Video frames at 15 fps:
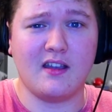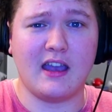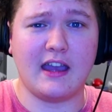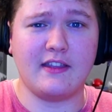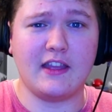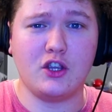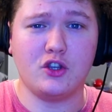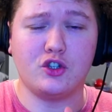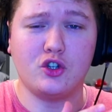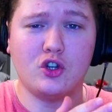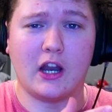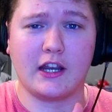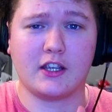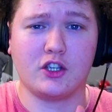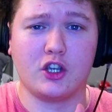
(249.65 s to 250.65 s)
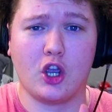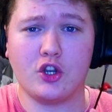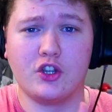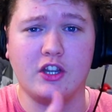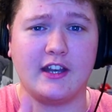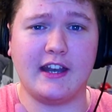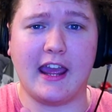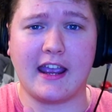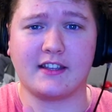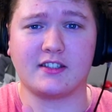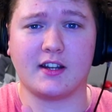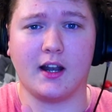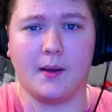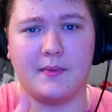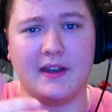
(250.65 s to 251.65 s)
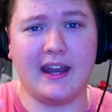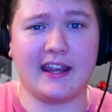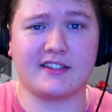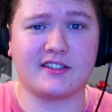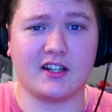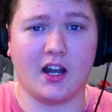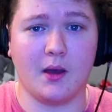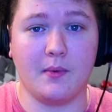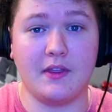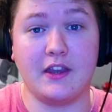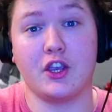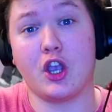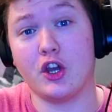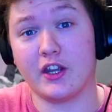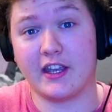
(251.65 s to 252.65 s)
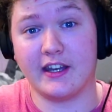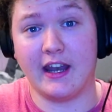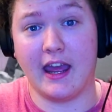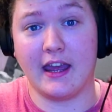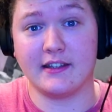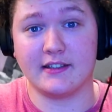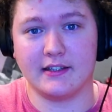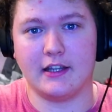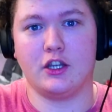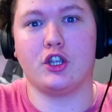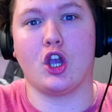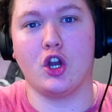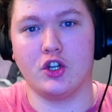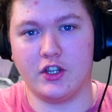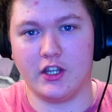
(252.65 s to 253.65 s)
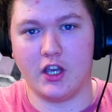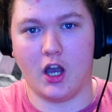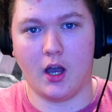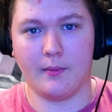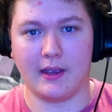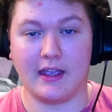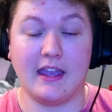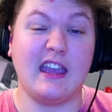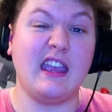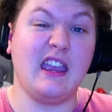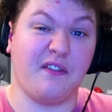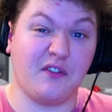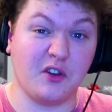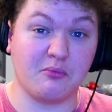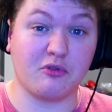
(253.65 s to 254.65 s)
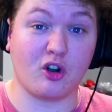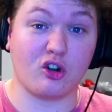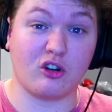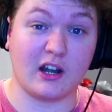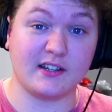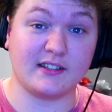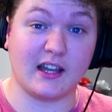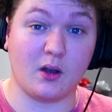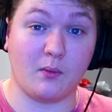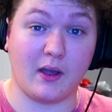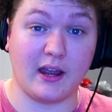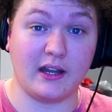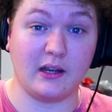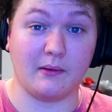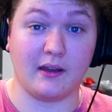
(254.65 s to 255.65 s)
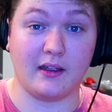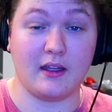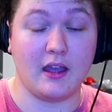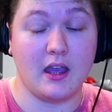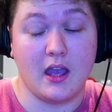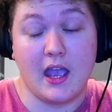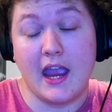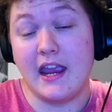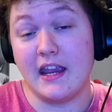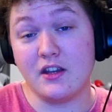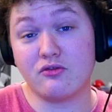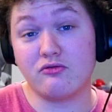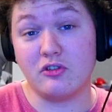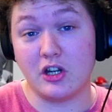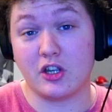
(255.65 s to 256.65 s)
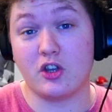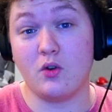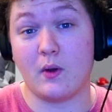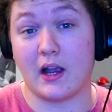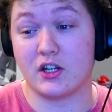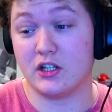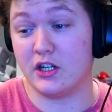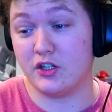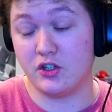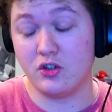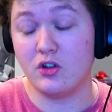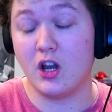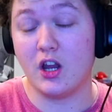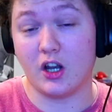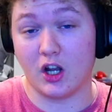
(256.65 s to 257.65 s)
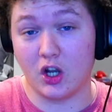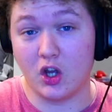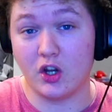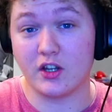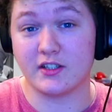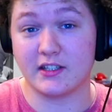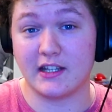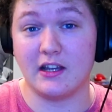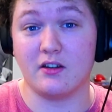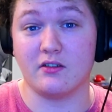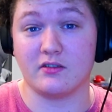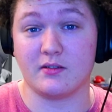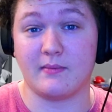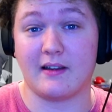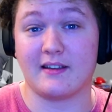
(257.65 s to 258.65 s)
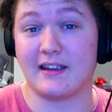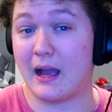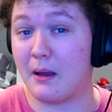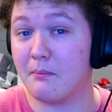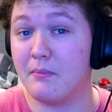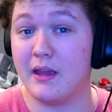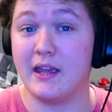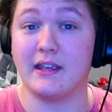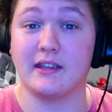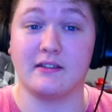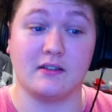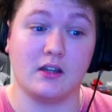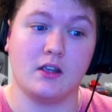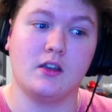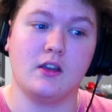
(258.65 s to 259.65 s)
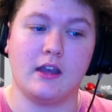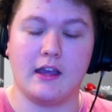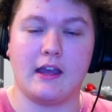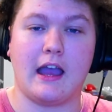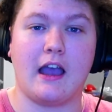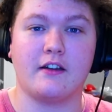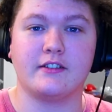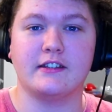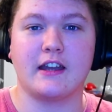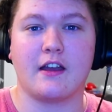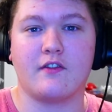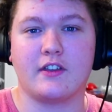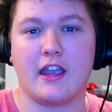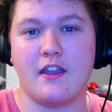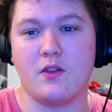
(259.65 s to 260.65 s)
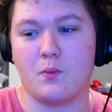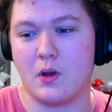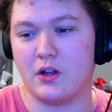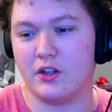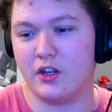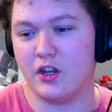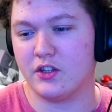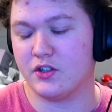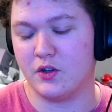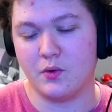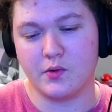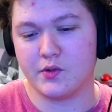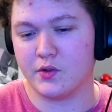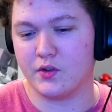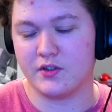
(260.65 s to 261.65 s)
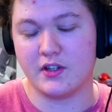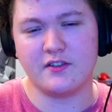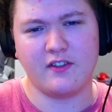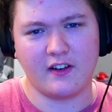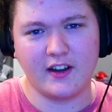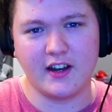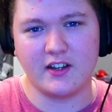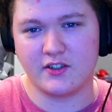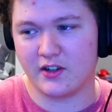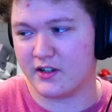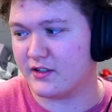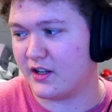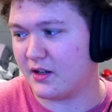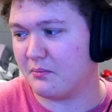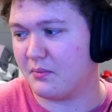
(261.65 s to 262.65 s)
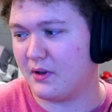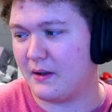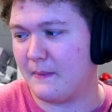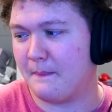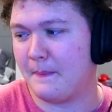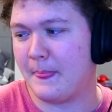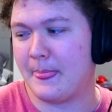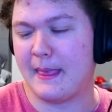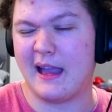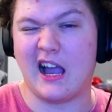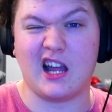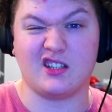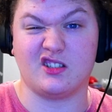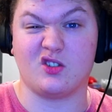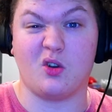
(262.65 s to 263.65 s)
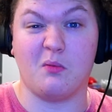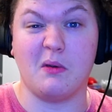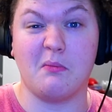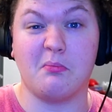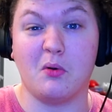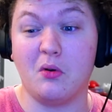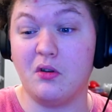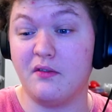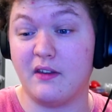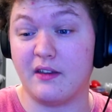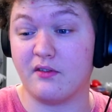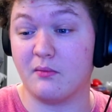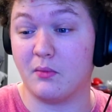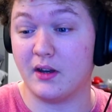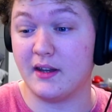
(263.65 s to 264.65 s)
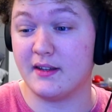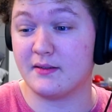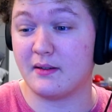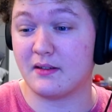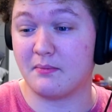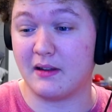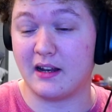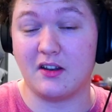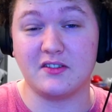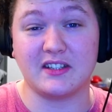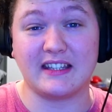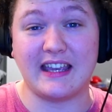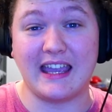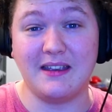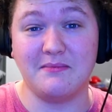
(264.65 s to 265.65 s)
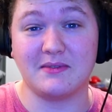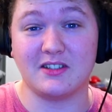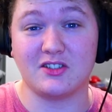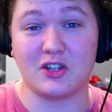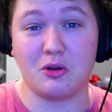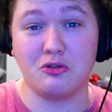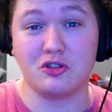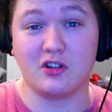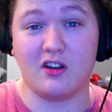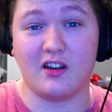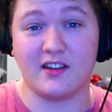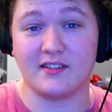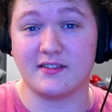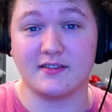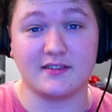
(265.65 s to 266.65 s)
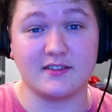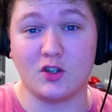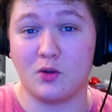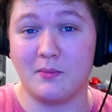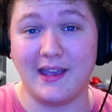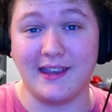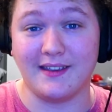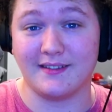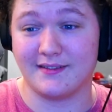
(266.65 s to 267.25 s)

And then you do go to the next club, and then you go to cadets, and then you go to the army, if you progress that way anyway. It is really cool actually. You do learn a lot of skills about camping and how to navigate the wilderness and all sorts. It's very interesting, but I just got a bit bored of it, if I'm honest. We had to play loads of games and socialise. It's not me.